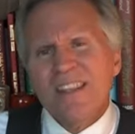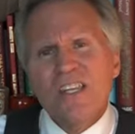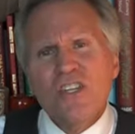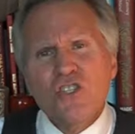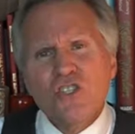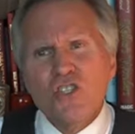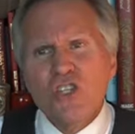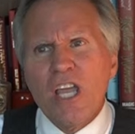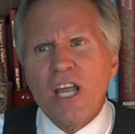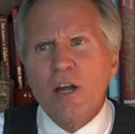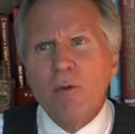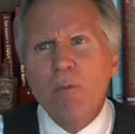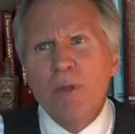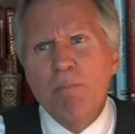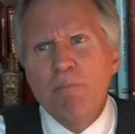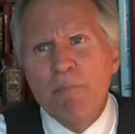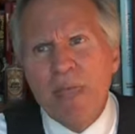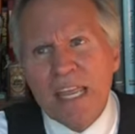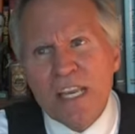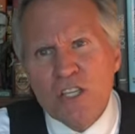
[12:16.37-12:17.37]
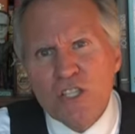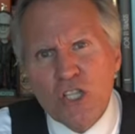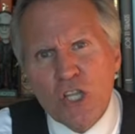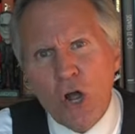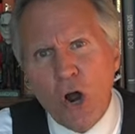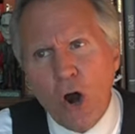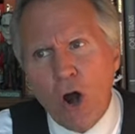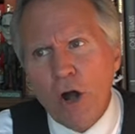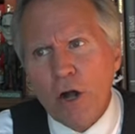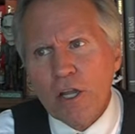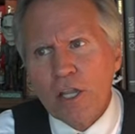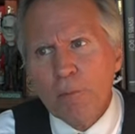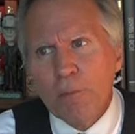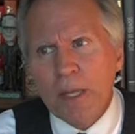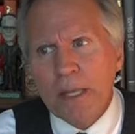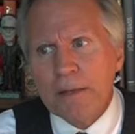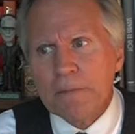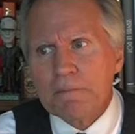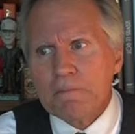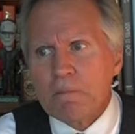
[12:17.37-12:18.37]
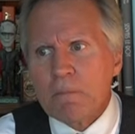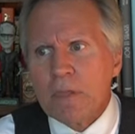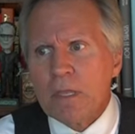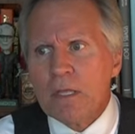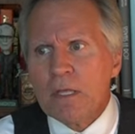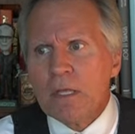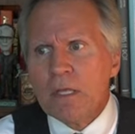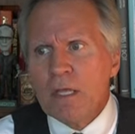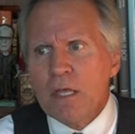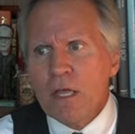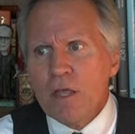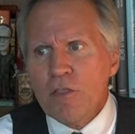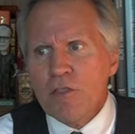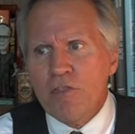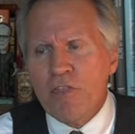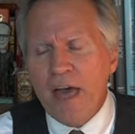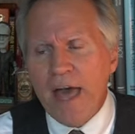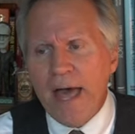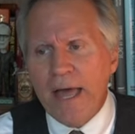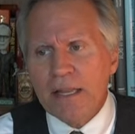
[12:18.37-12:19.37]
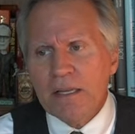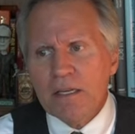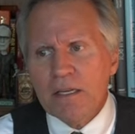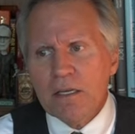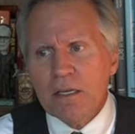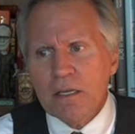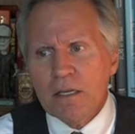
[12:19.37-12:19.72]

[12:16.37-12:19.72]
this gentleman makes the argument that